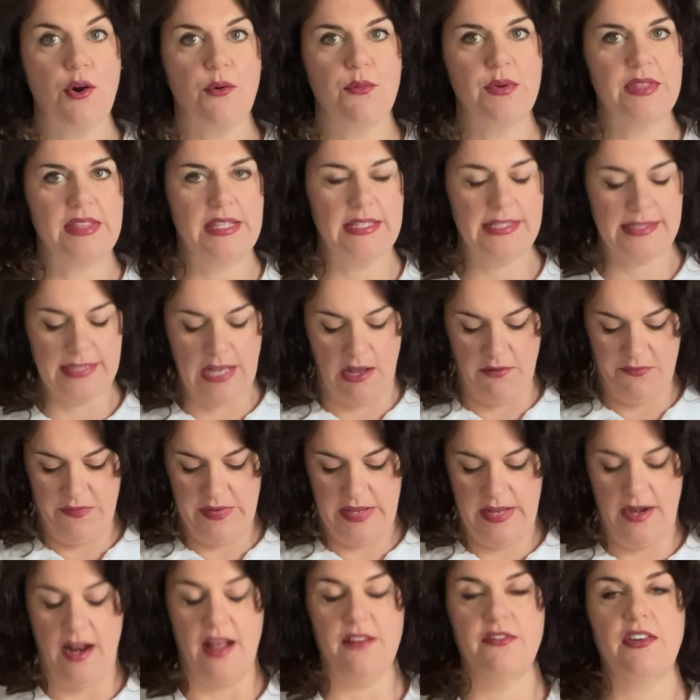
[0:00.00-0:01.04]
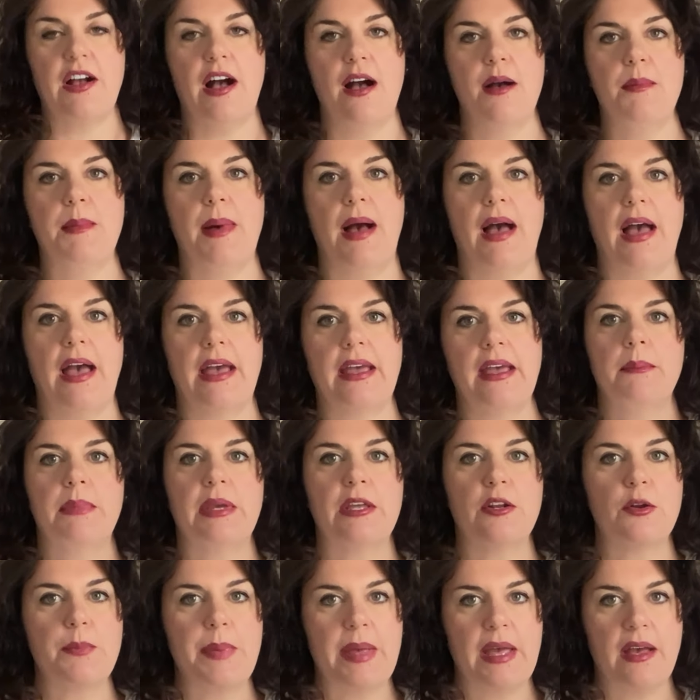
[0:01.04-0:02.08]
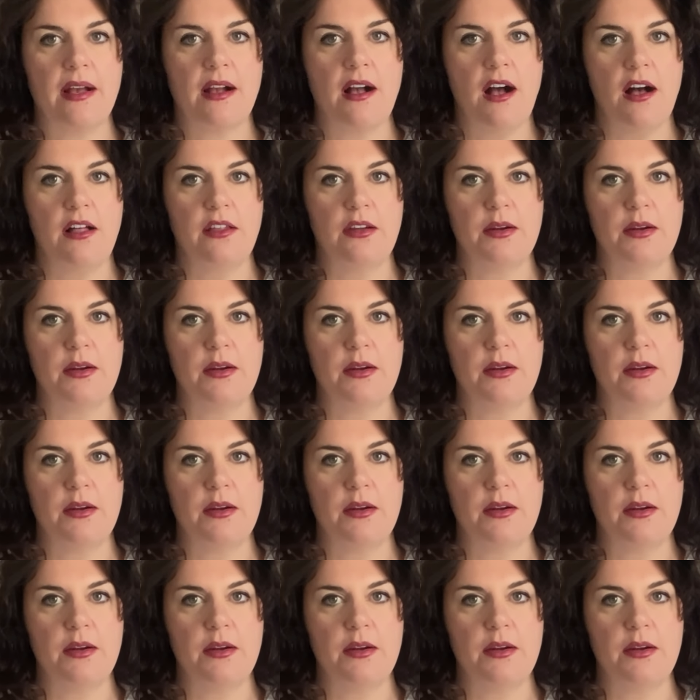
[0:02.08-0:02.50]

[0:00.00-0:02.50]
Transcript: with this outfit, I've got my Peter Pan collar